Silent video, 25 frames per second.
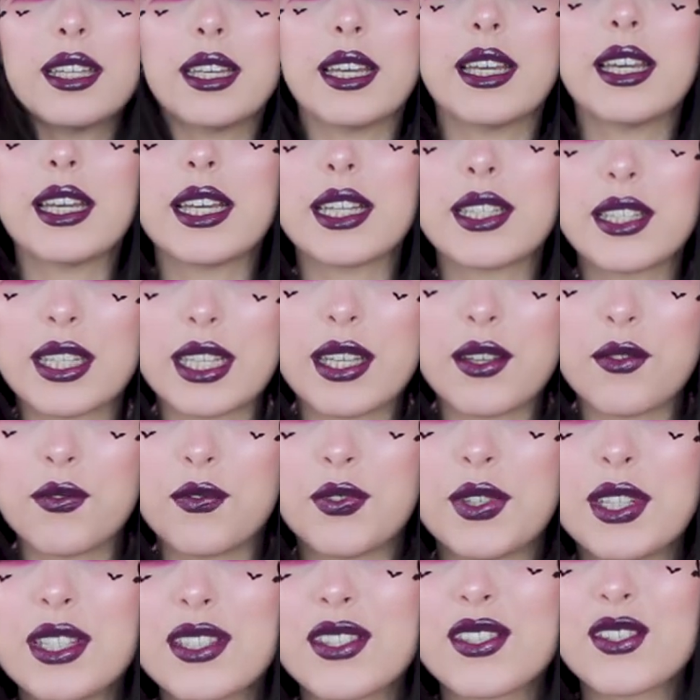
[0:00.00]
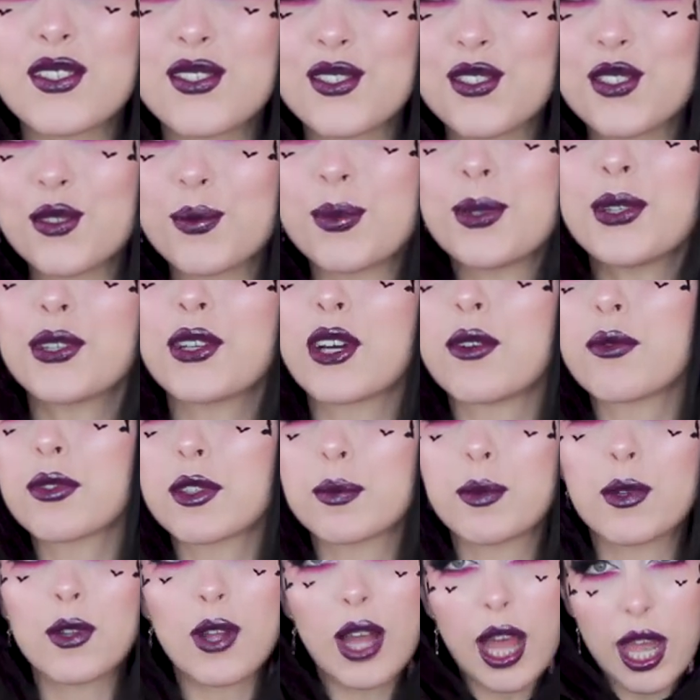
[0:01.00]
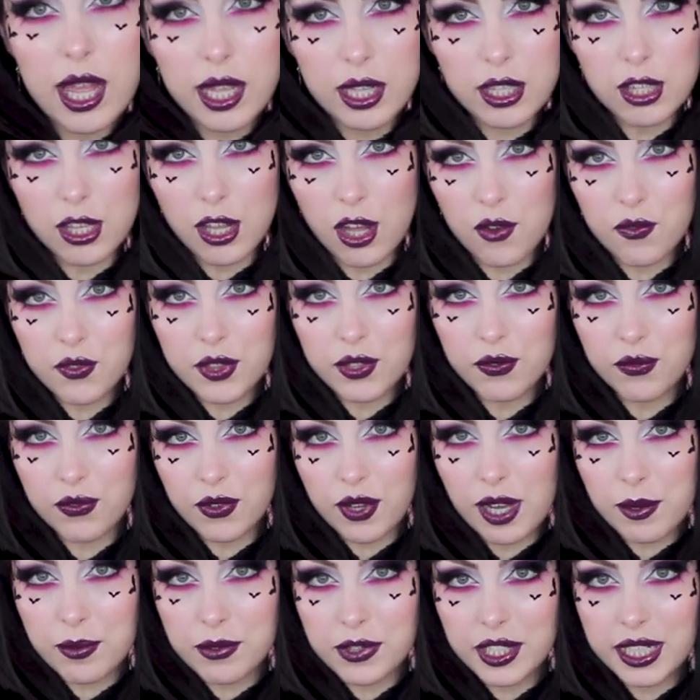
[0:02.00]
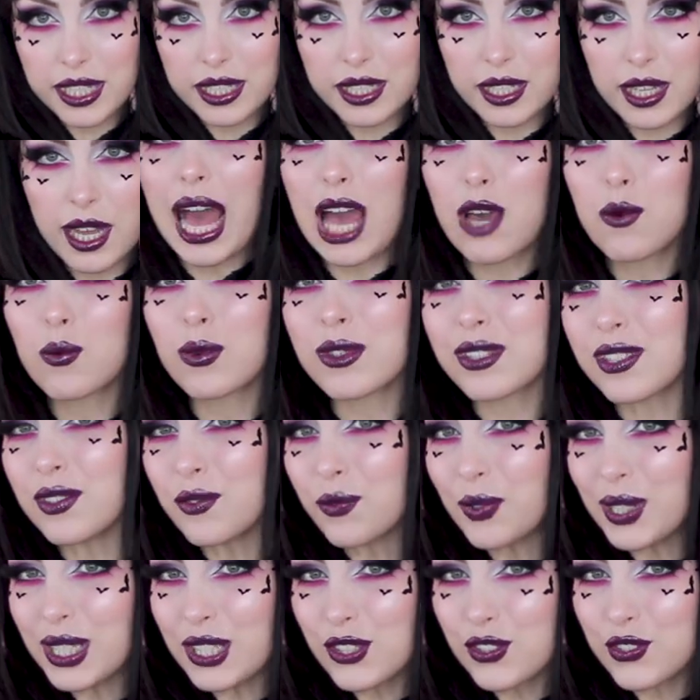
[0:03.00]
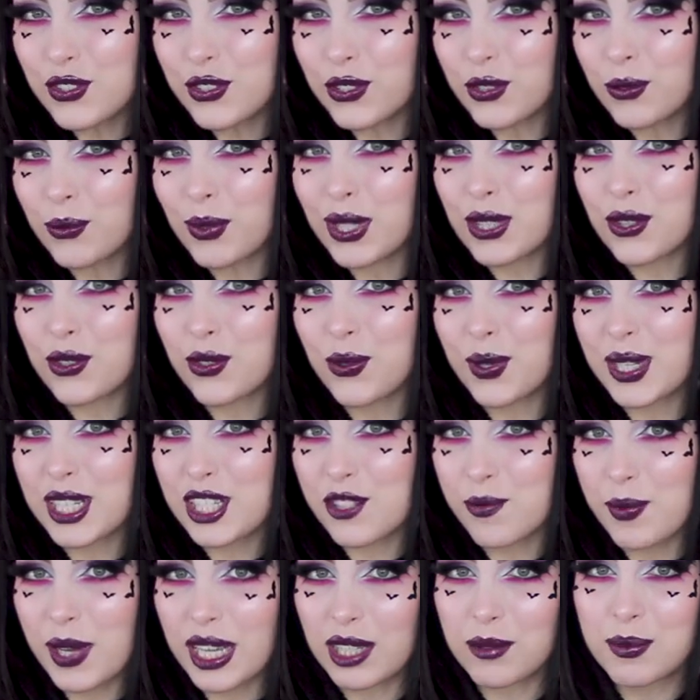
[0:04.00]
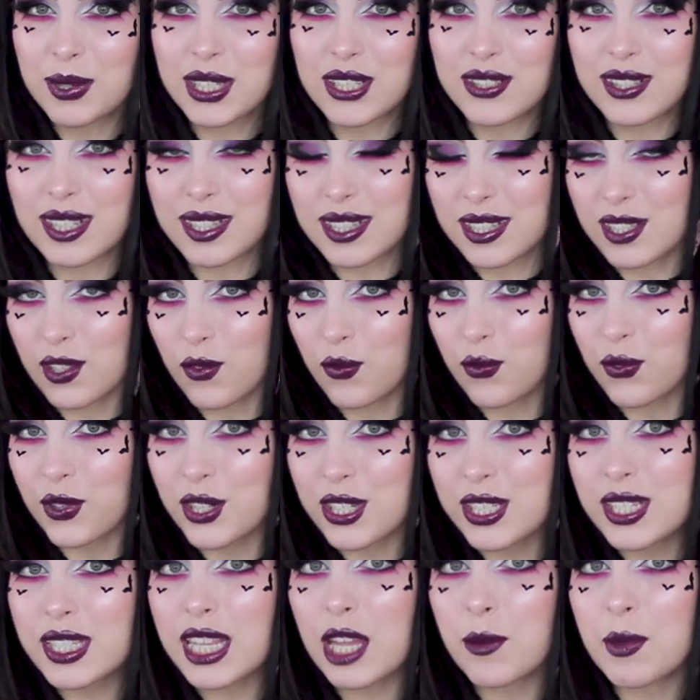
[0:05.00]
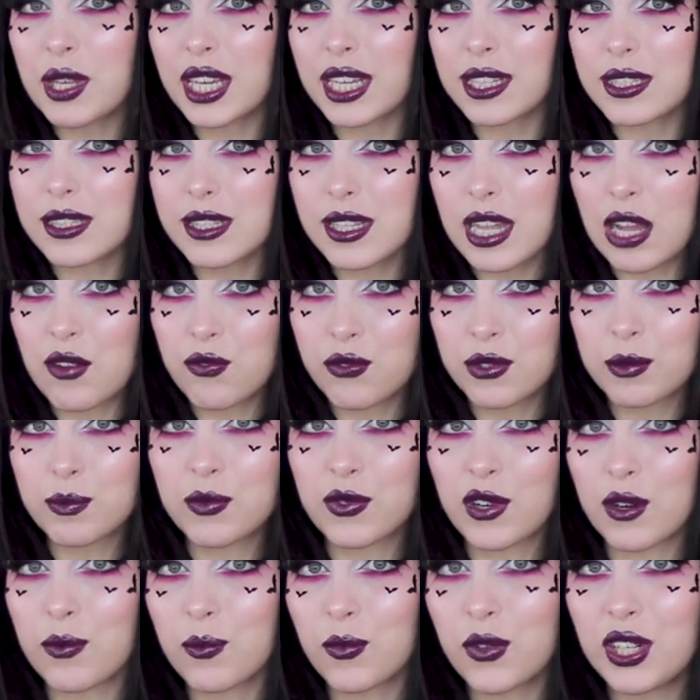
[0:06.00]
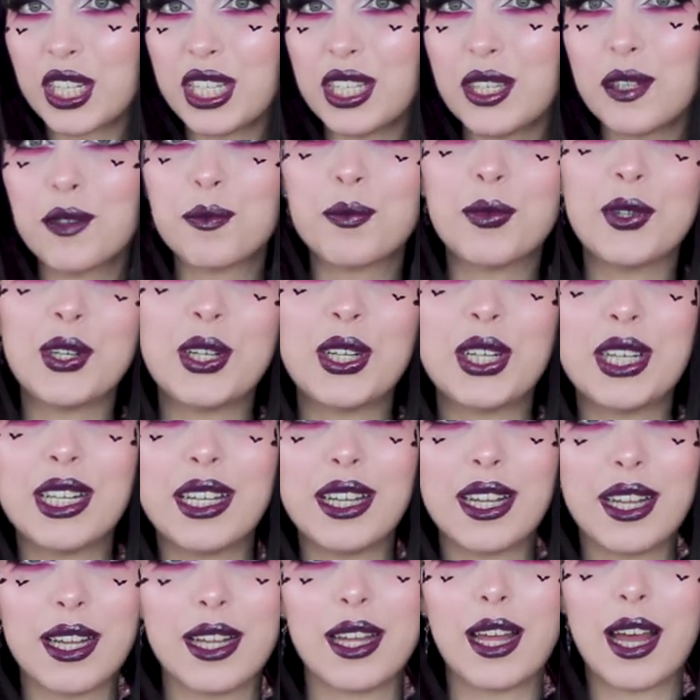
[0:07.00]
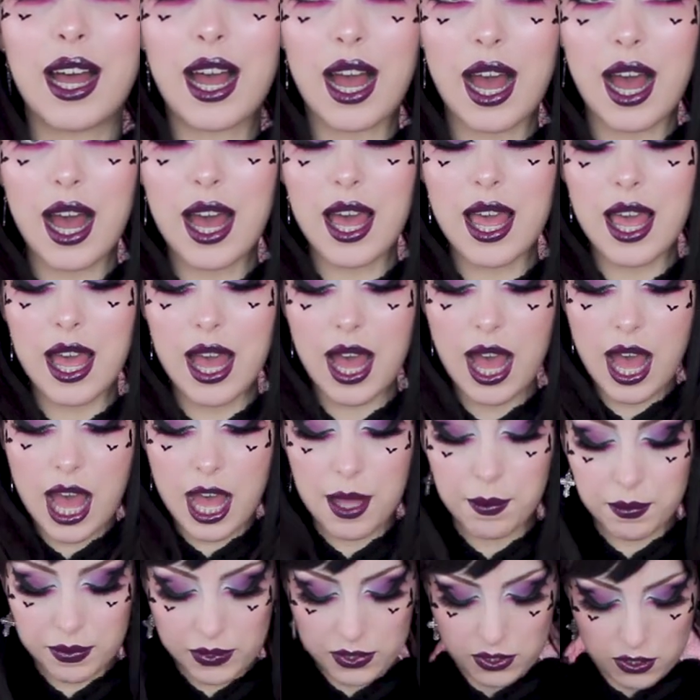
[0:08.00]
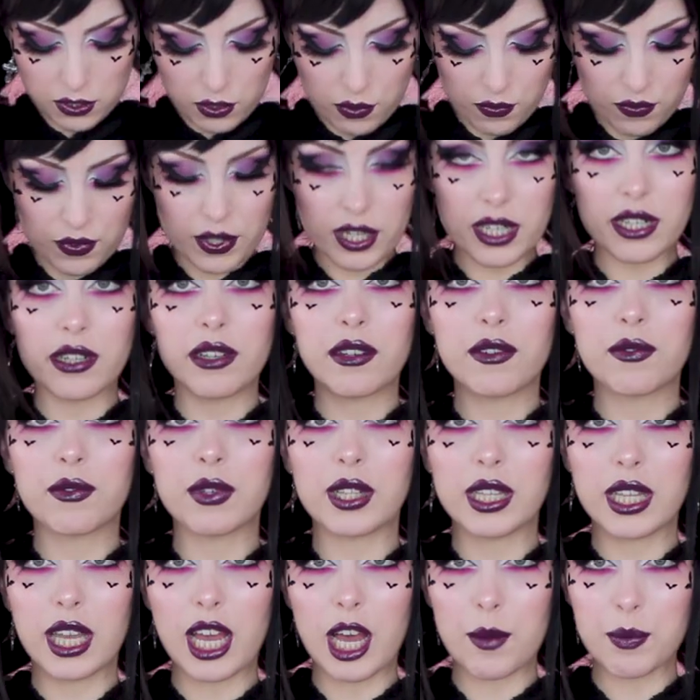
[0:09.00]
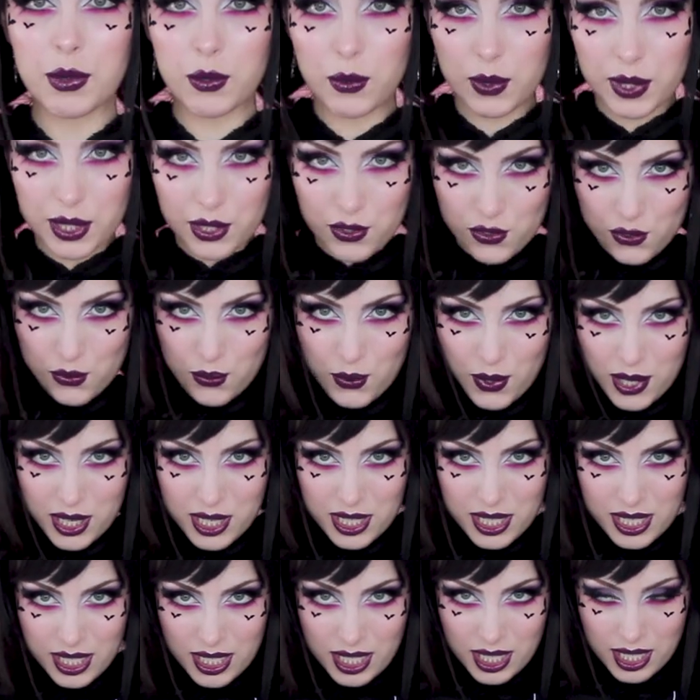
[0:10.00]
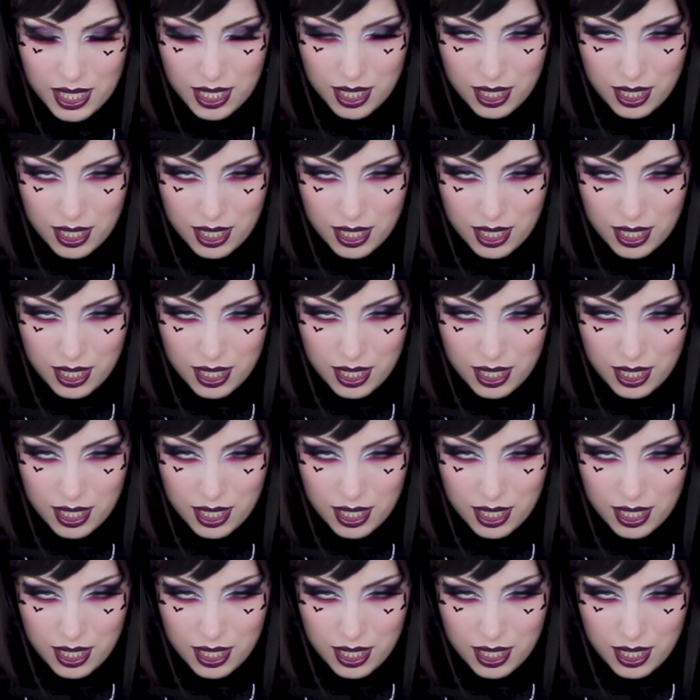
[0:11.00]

It feels super comfortable. I love the fabric. I wasn't really sure what to expect because it's the first time I get stuff from Romwe, but I am so far really happy with this one.